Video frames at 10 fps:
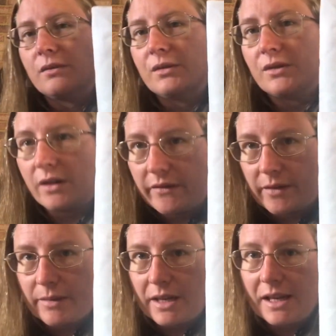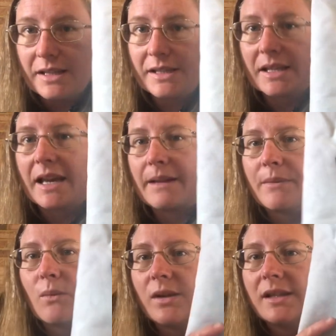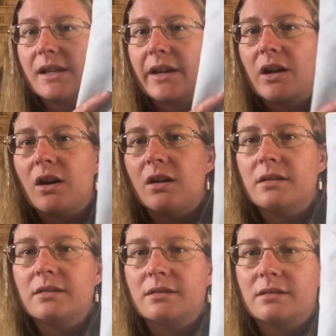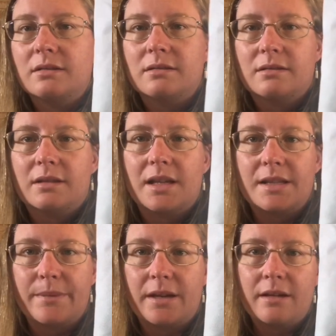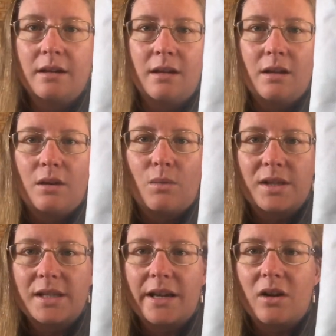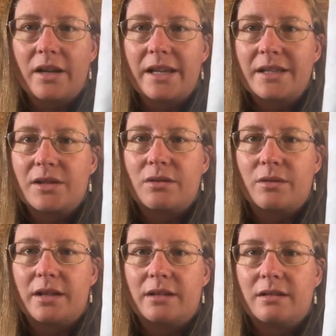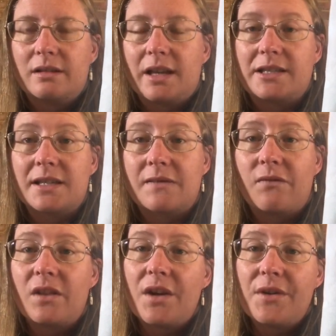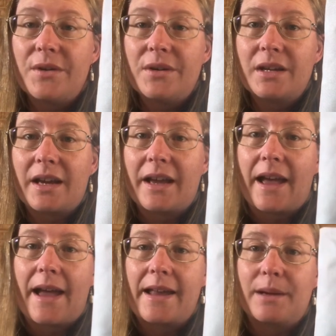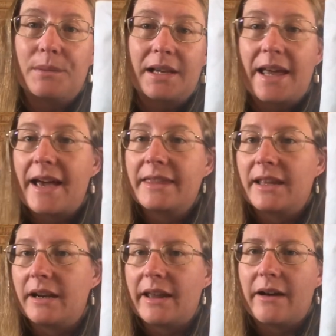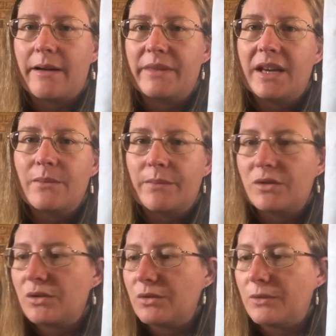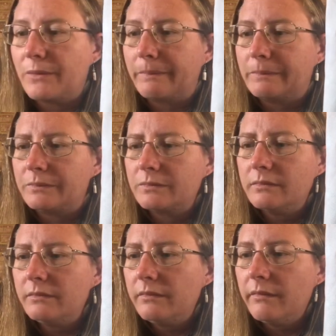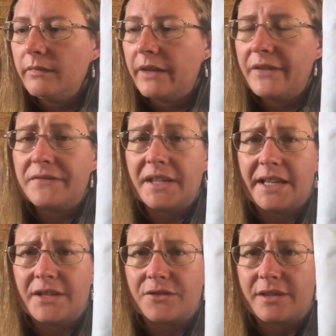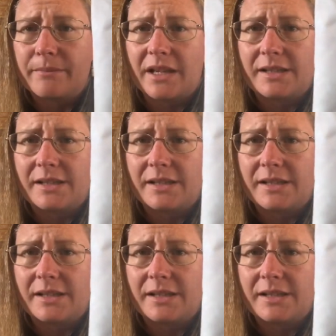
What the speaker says: was driving me insane, but once I got, that's better. Once I got into it, it just flowed, and I'm glad that now I think I'm up to 1,500 plus